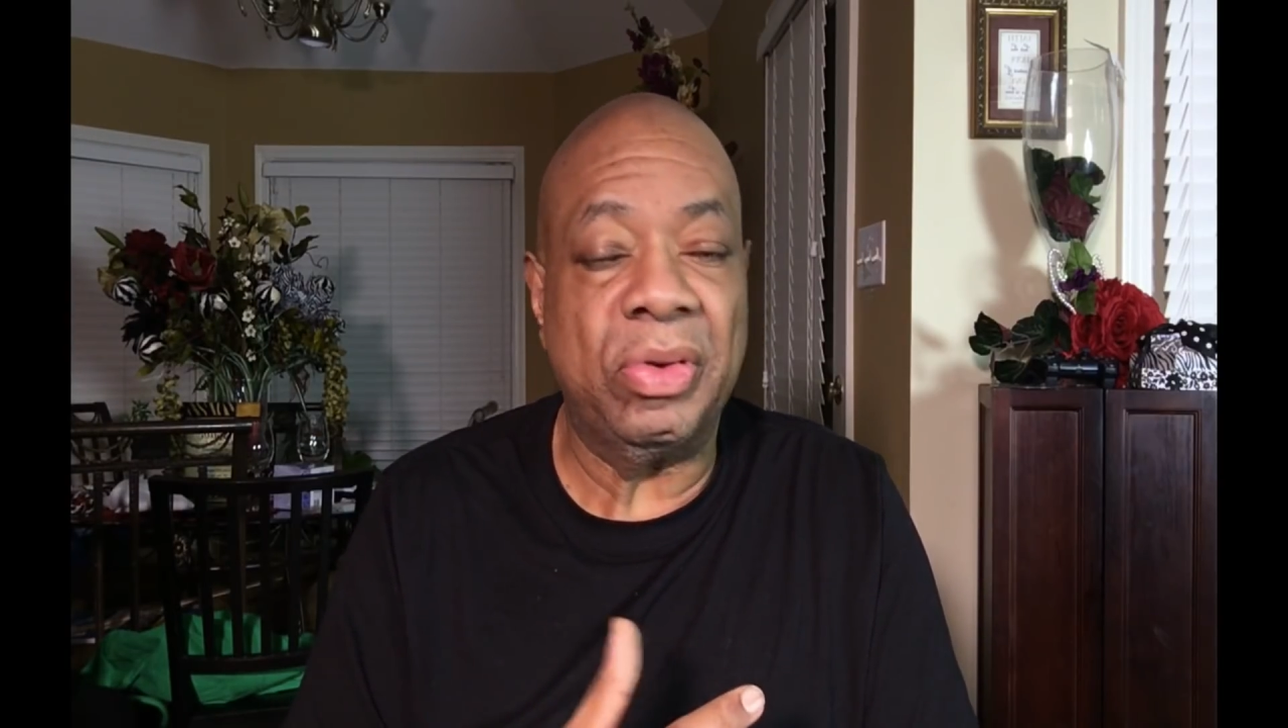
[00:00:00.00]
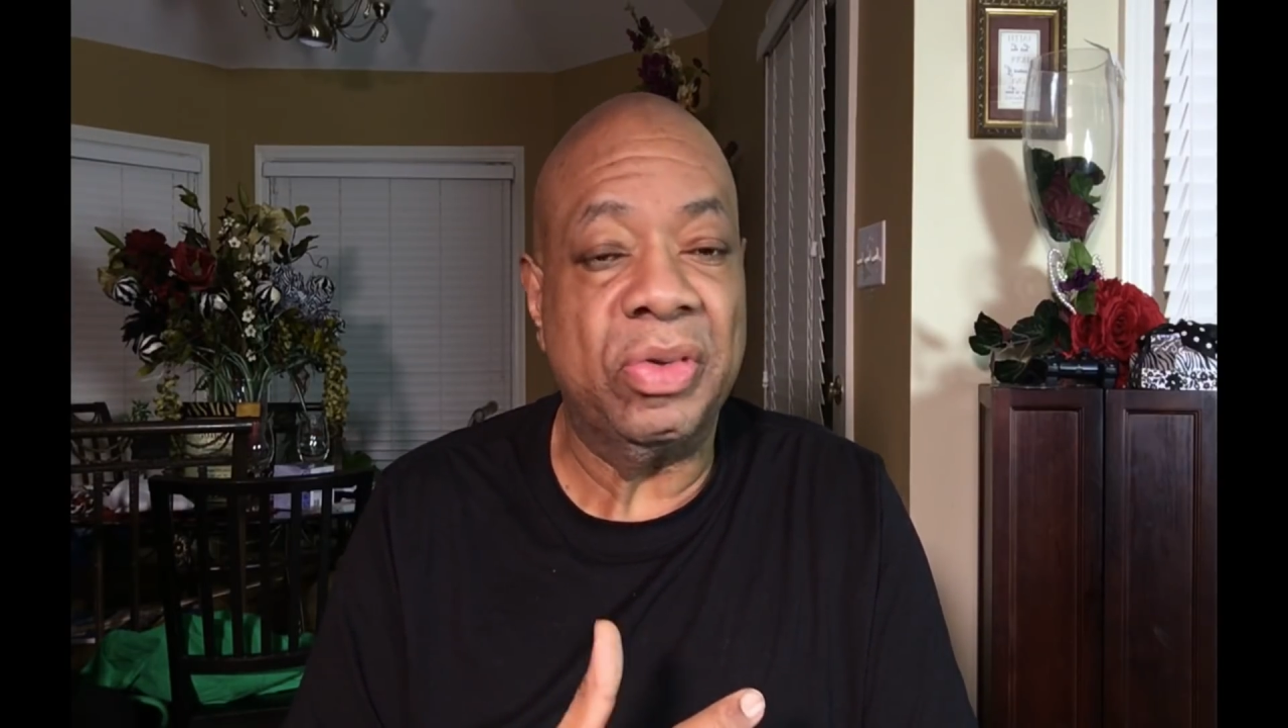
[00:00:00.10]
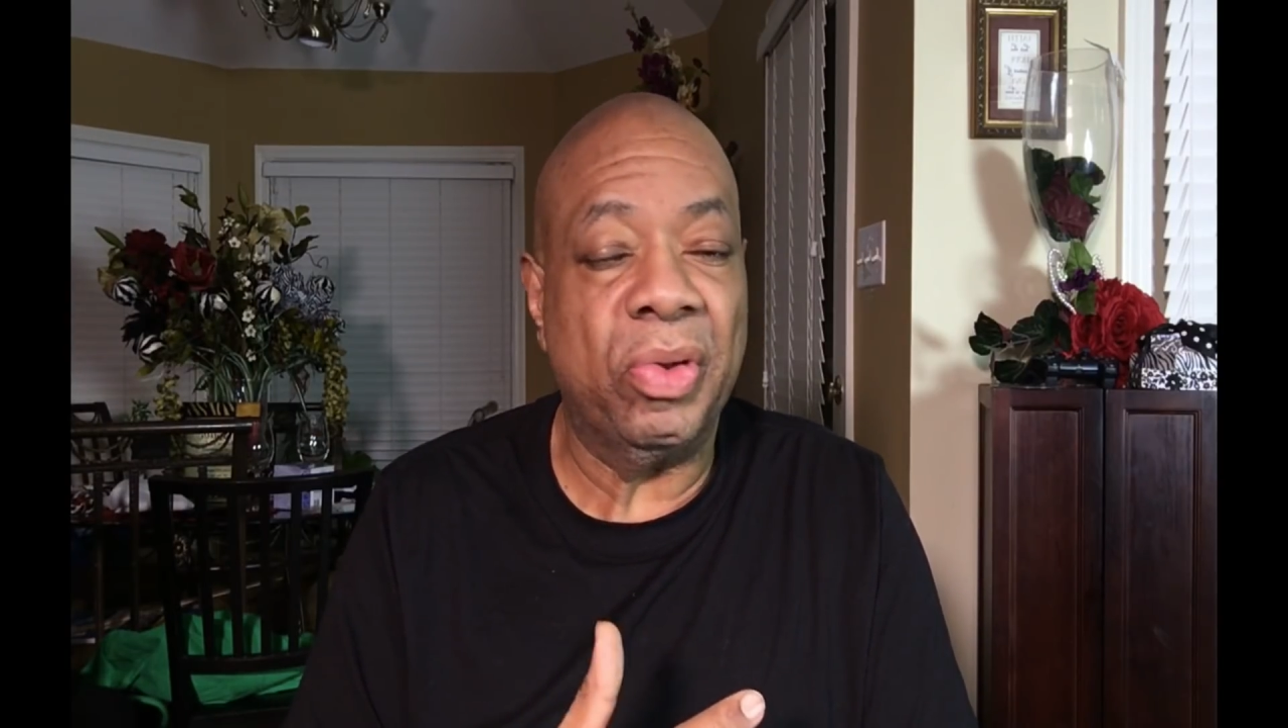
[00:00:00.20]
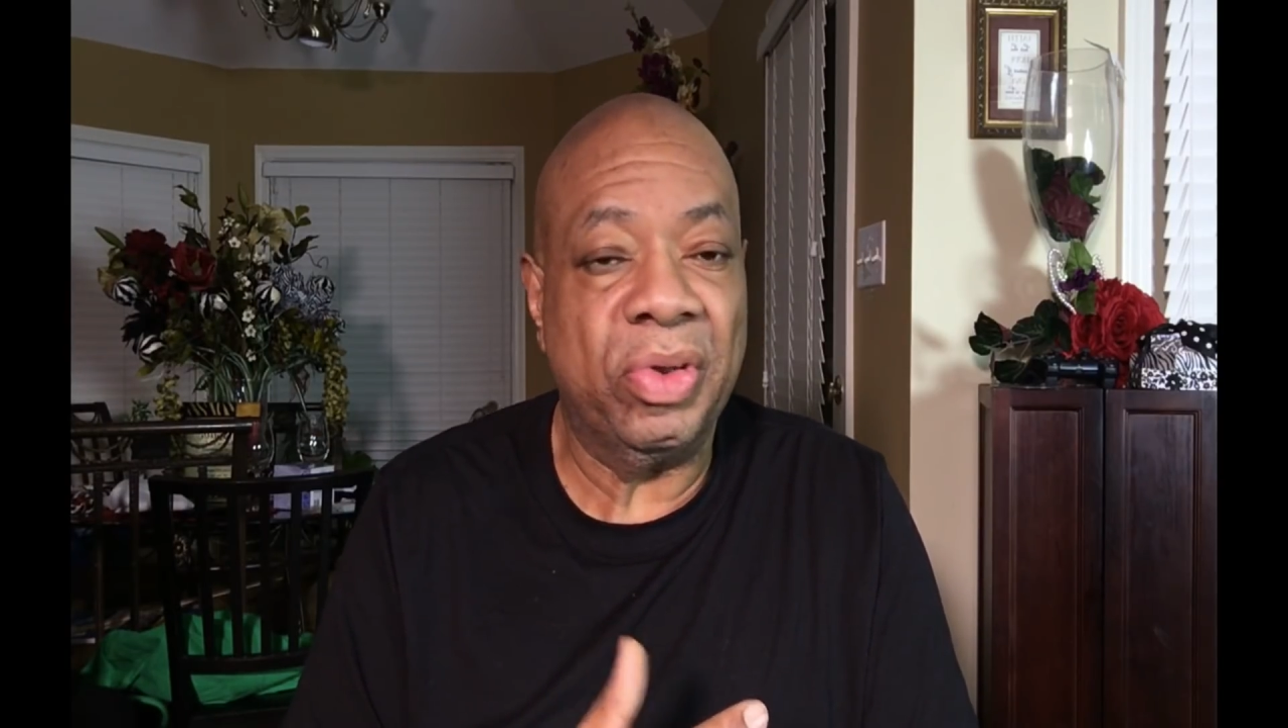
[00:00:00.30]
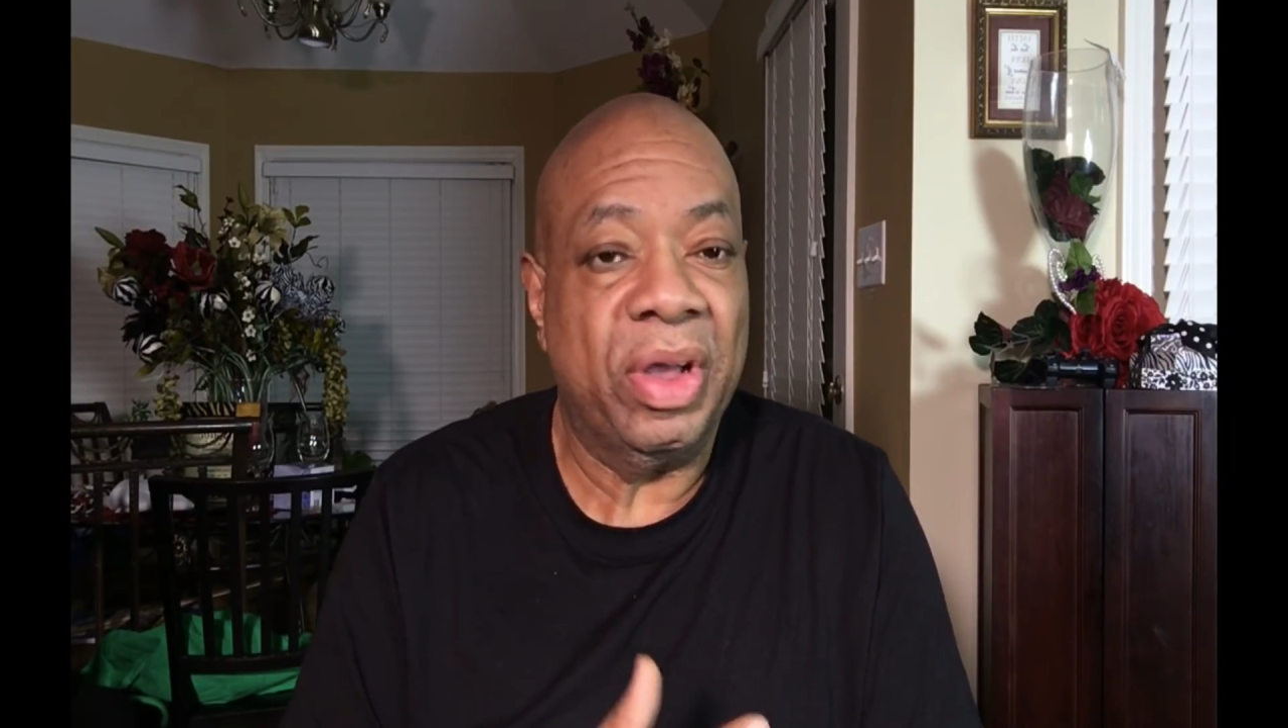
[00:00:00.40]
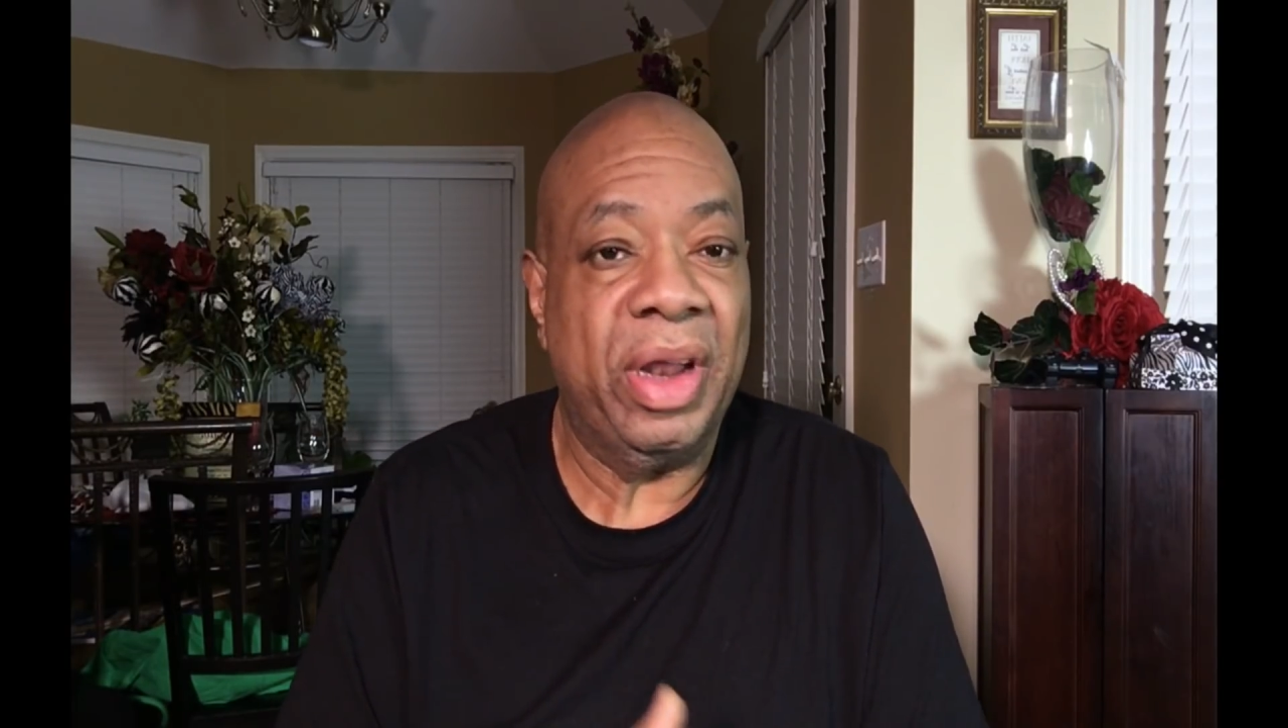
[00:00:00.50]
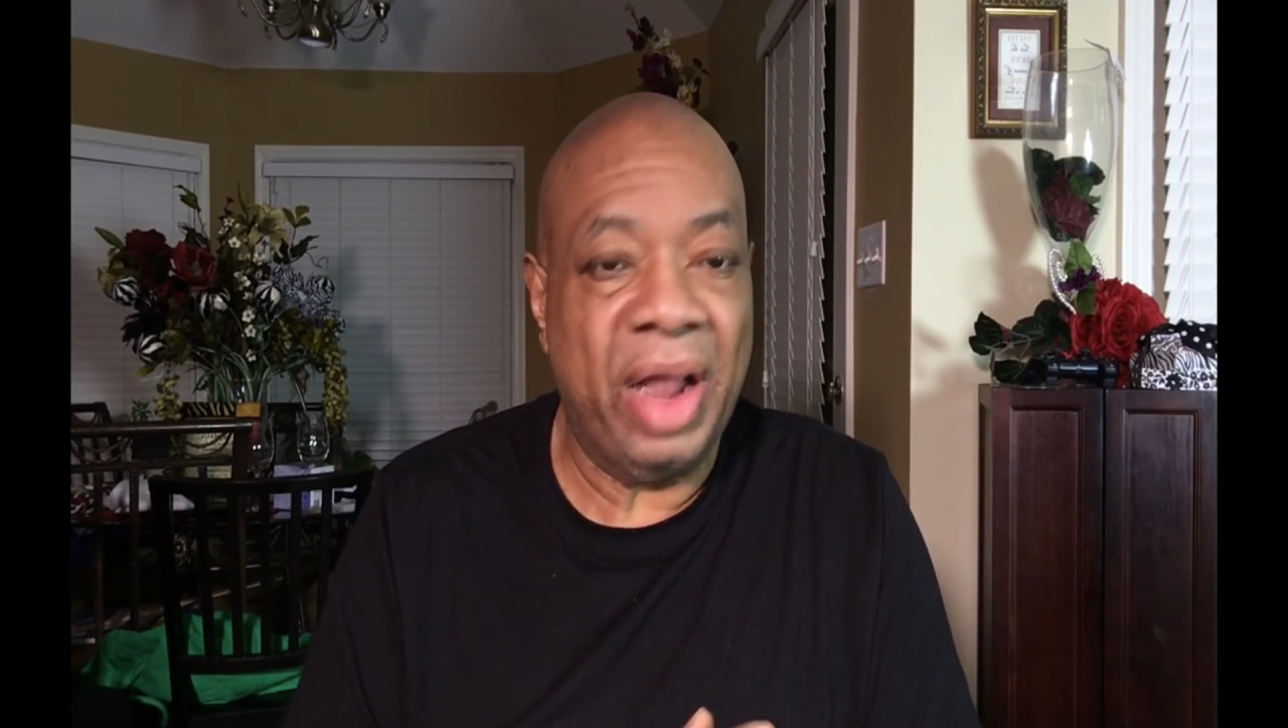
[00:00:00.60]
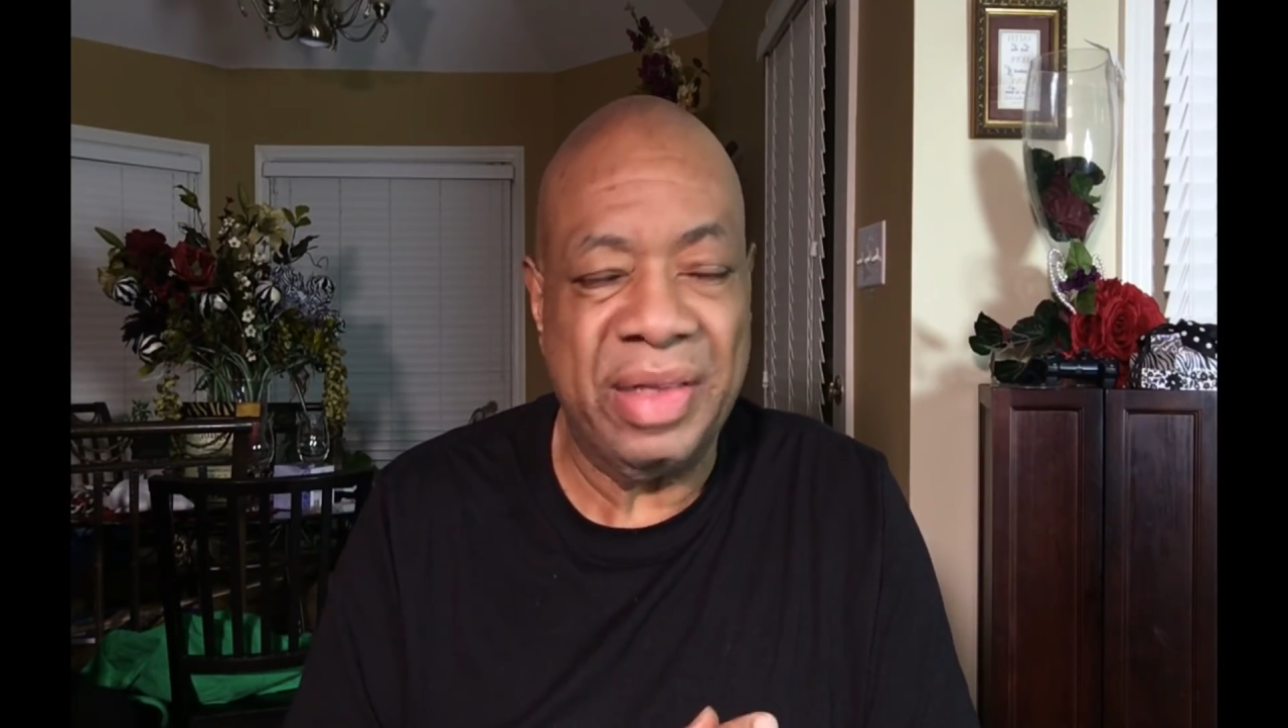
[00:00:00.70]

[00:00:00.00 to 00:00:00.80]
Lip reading: ain't got no choice.